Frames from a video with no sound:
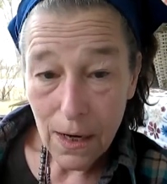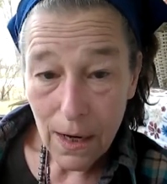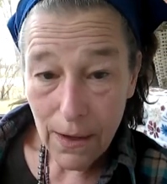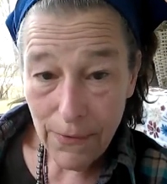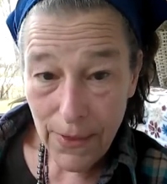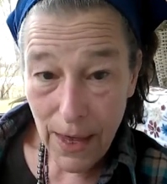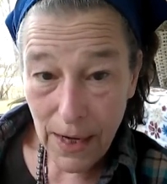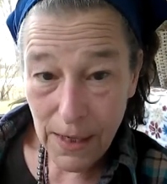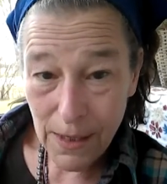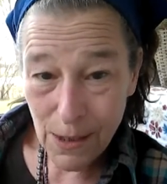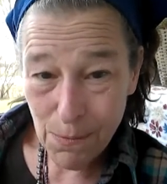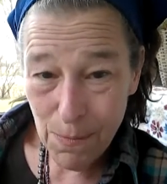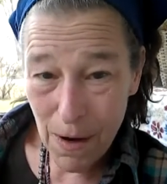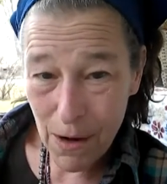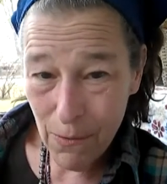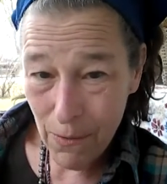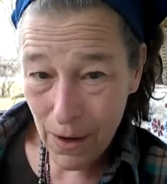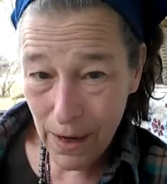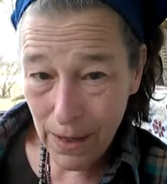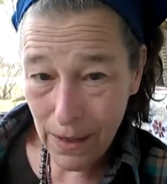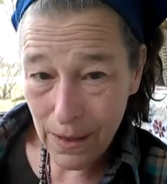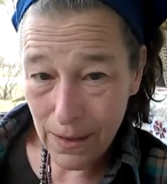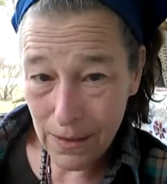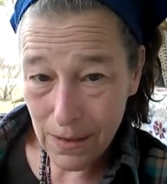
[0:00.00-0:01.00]
And that is my
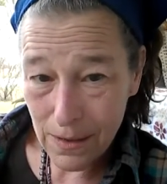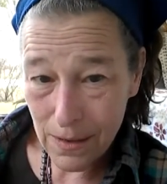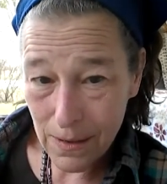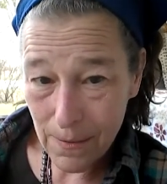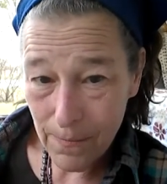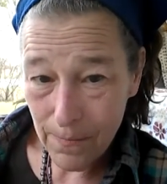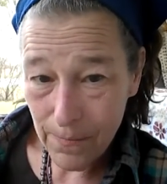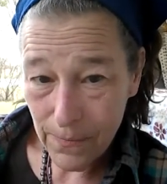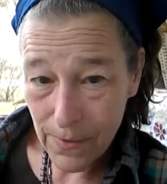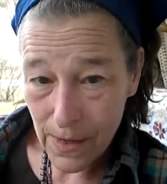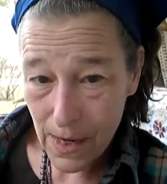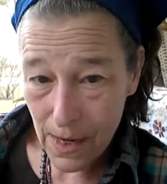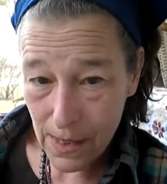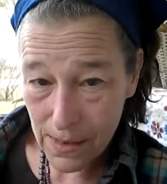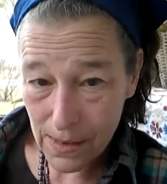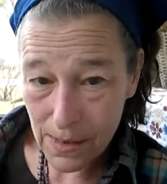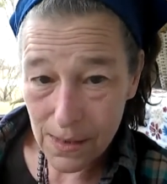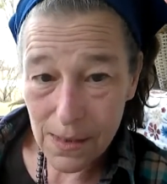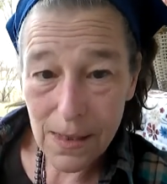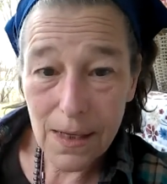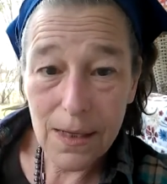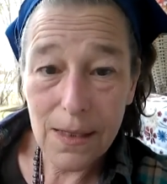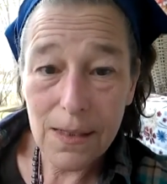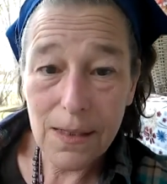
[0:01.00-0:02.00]
right as a
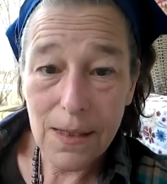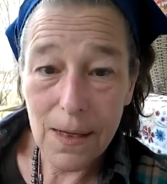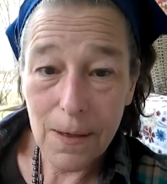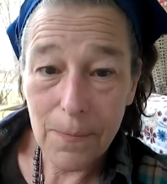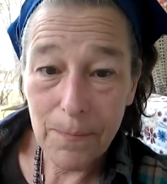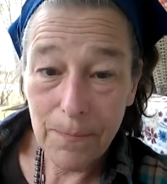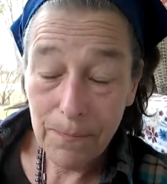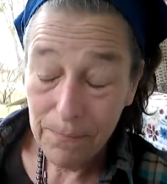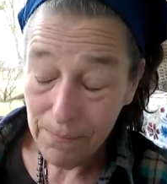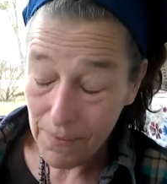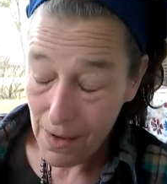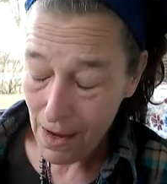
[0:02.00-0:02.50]
citizen.